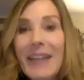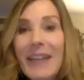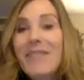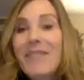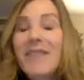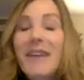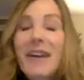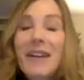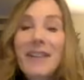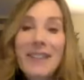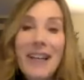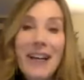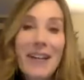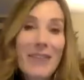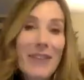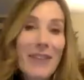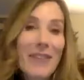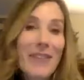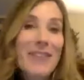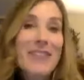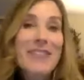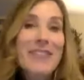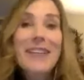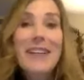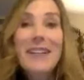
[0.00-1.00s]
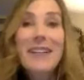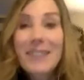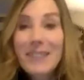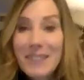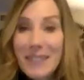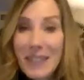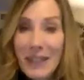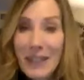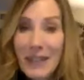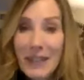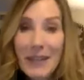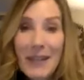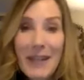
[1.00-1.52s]
and found out that the
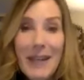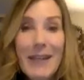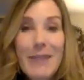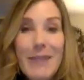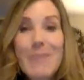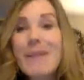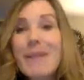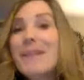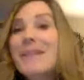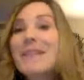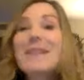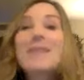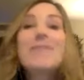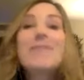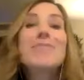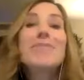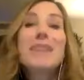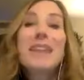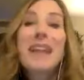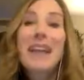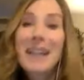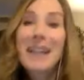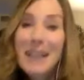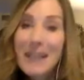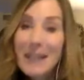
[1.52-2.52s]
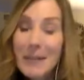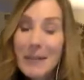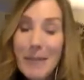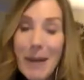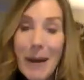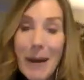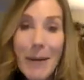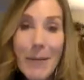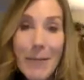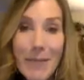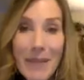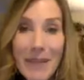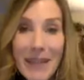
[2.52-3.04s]
secretary had been complaining
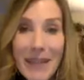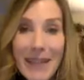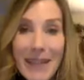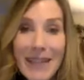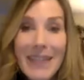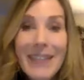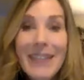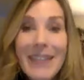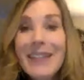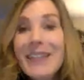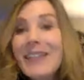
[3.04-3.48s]
about me